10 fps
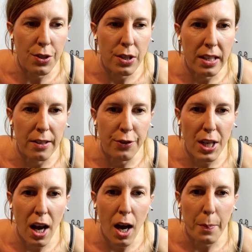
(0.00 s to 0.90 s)
to lift
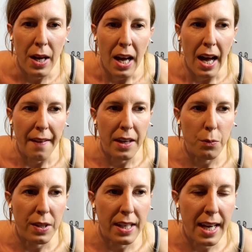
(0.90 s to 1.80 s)
up. And then
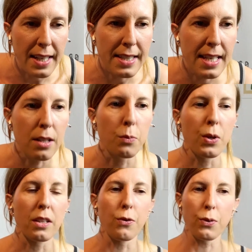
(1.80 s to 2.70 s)
with the exhale,
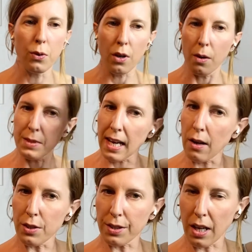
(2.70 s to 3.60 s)
bring the forearm
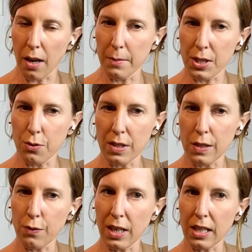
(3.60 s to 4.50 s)
down and come into a
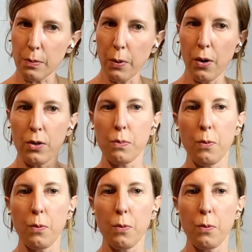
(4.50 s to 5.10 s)
Sphinx pose.